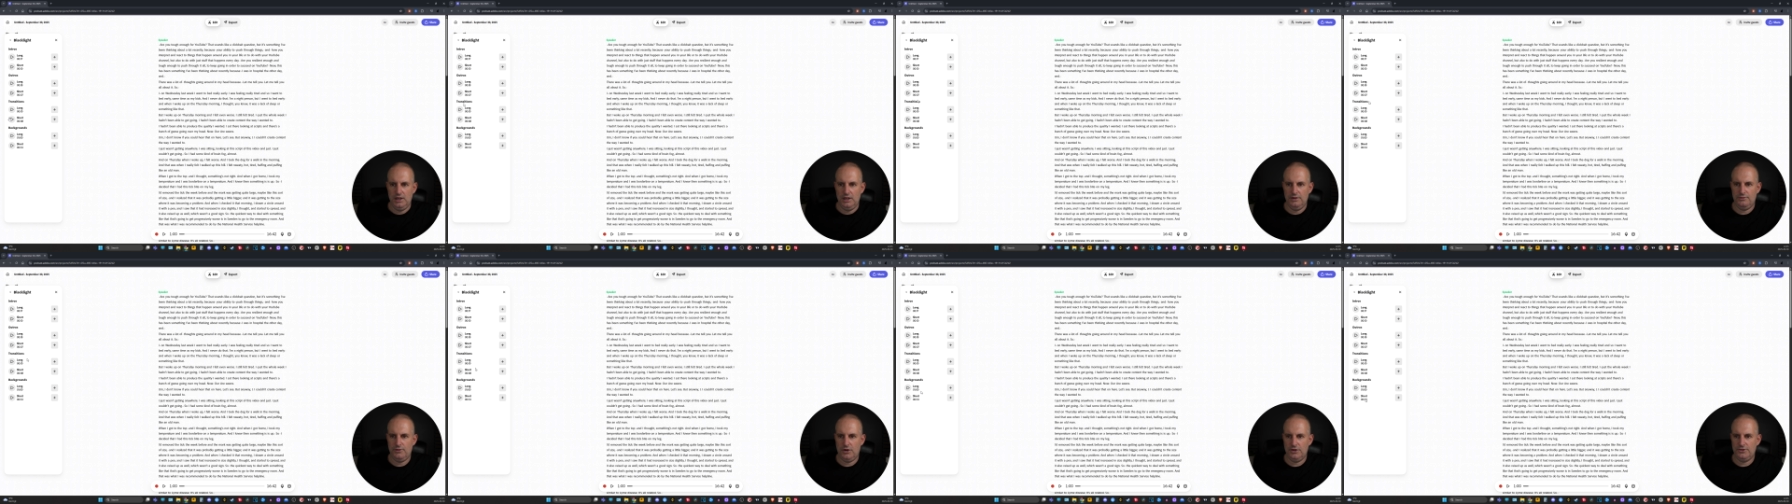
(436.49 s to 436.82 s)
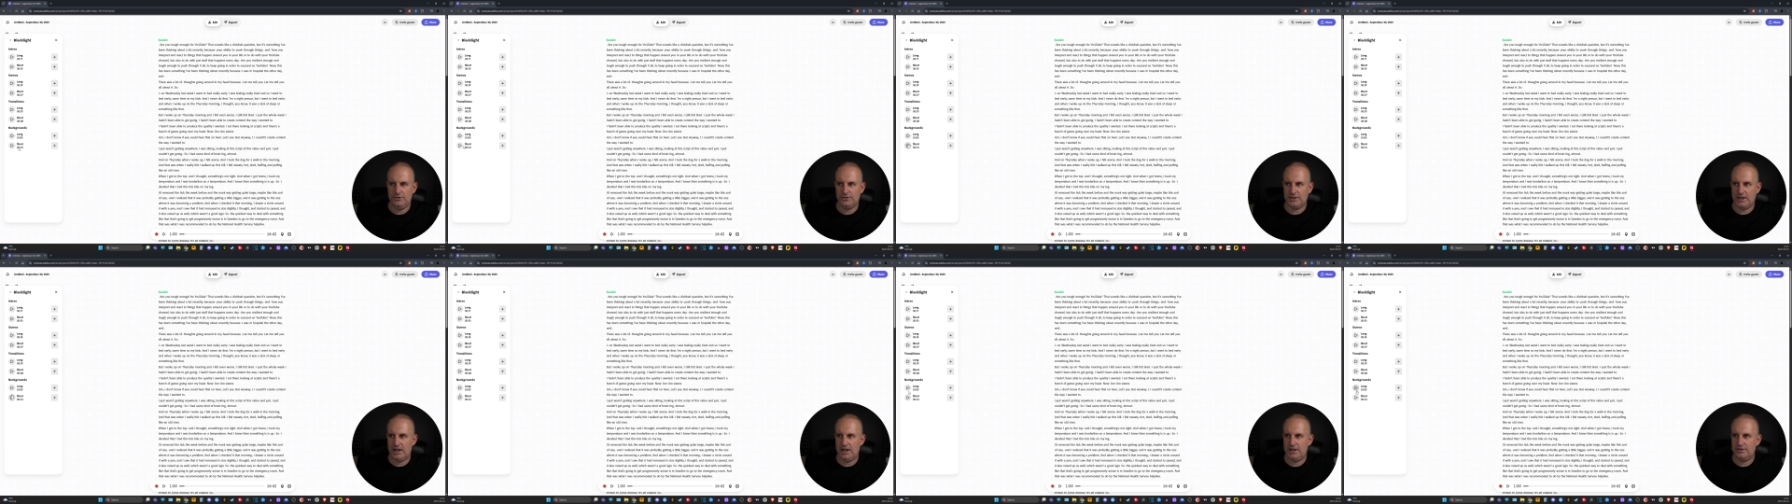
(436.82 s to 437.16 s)
If I
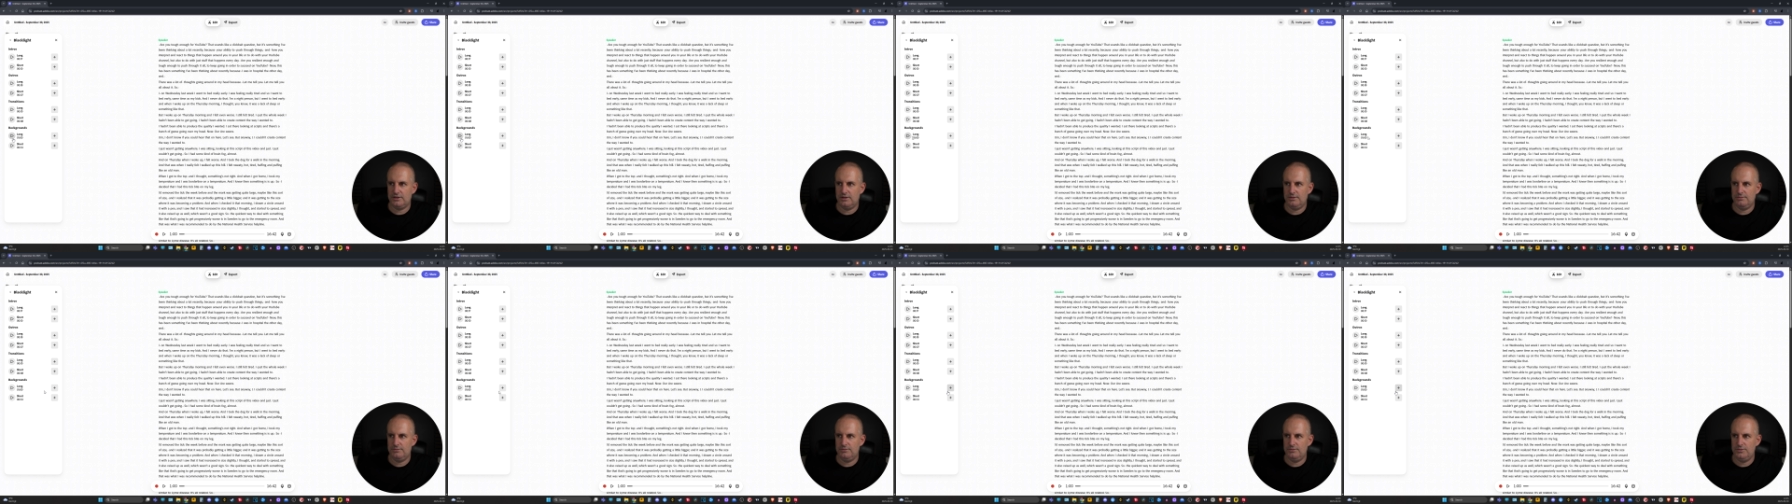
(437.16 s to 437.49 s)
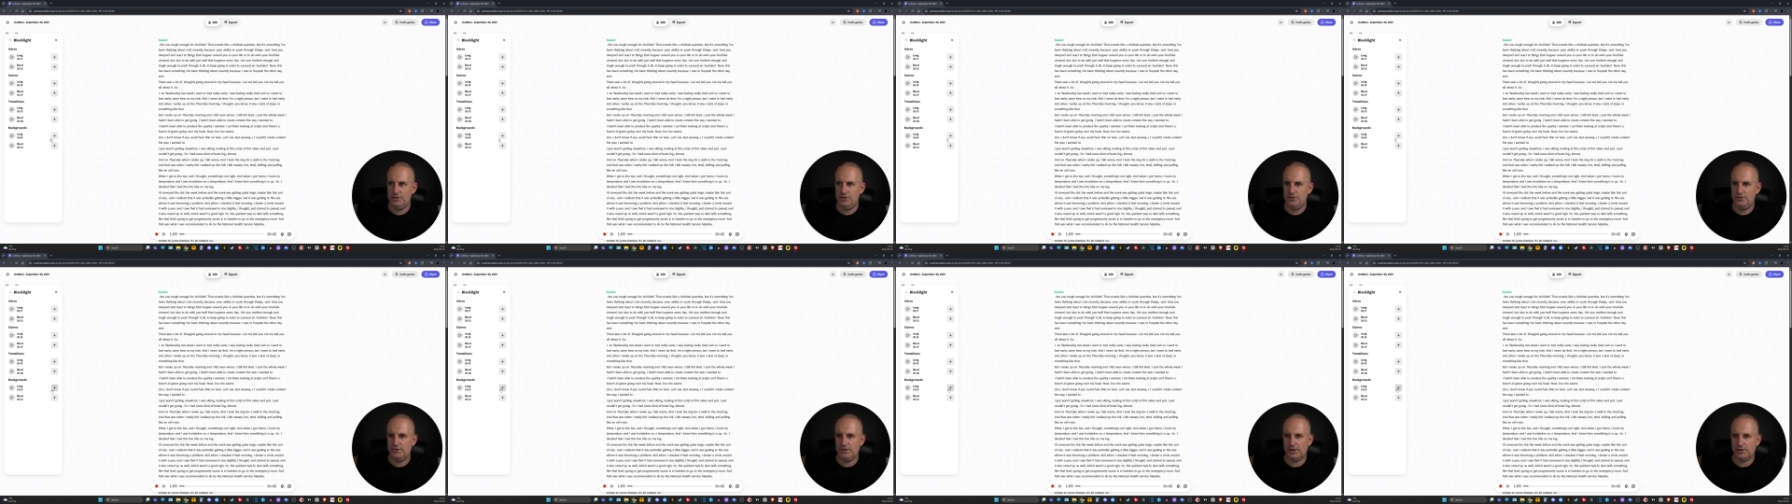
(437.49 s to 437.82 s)
just add a
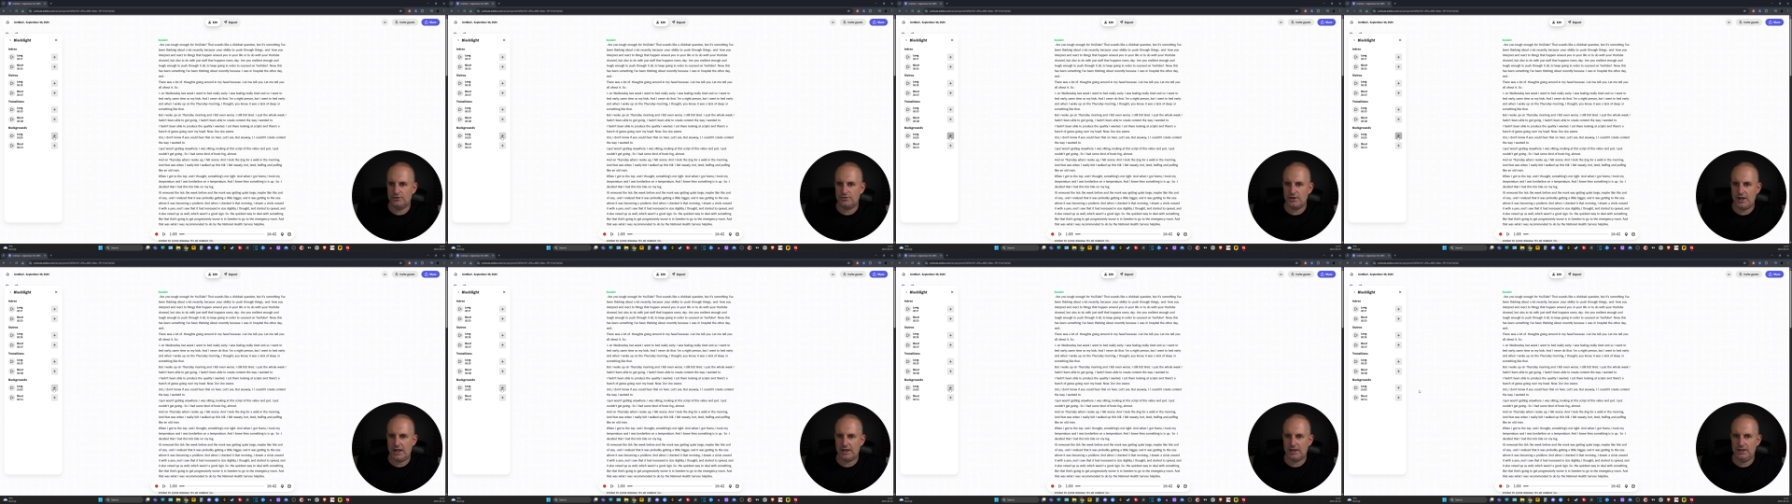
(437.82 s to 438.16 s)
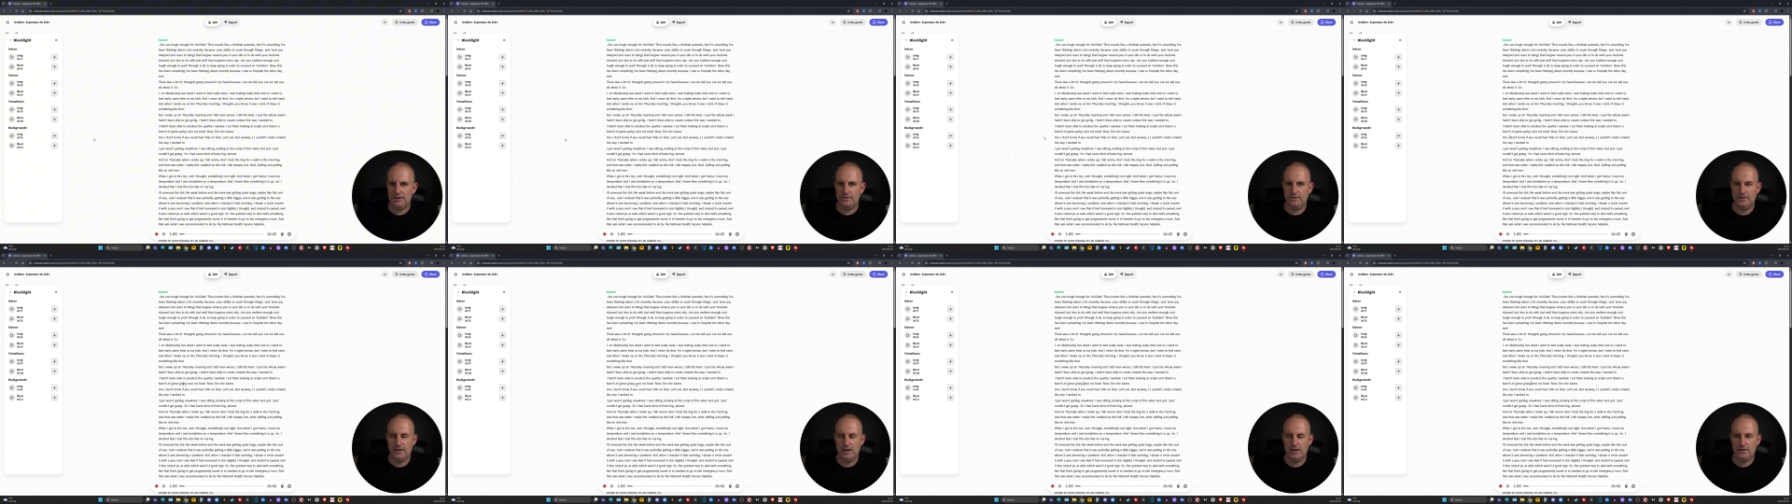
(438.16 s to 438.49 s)
music track
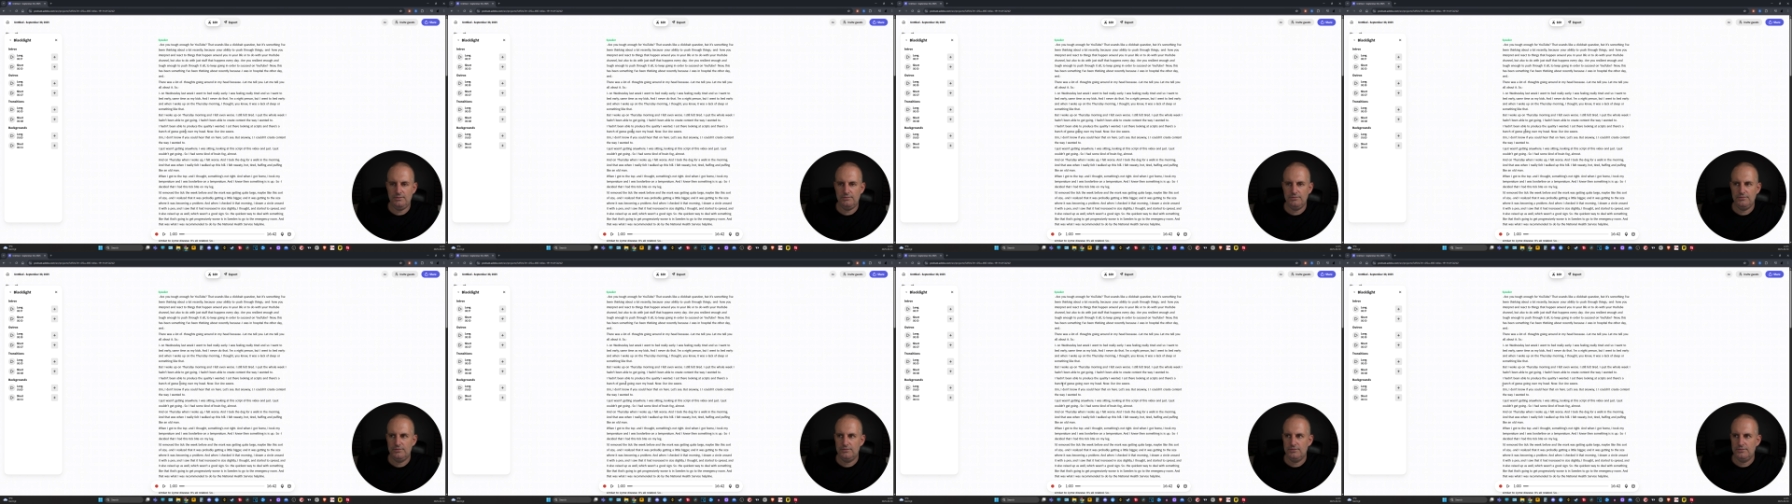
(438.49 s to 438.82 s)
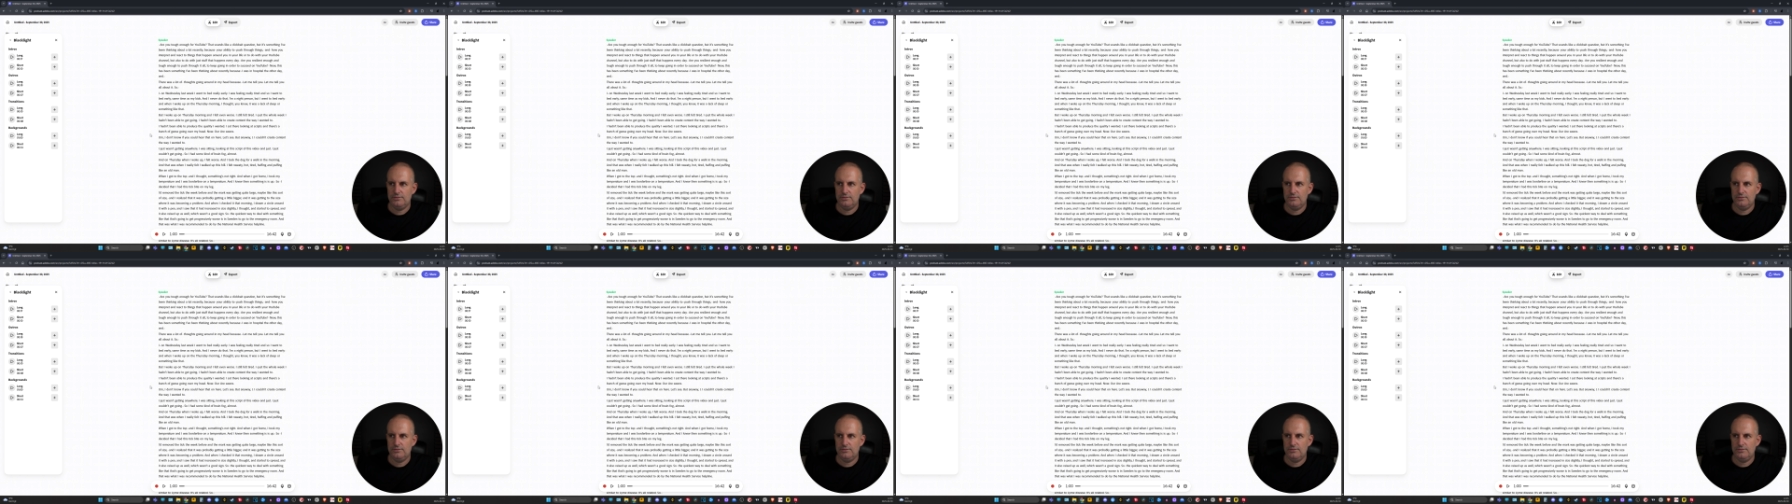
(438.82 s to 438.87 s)
in there,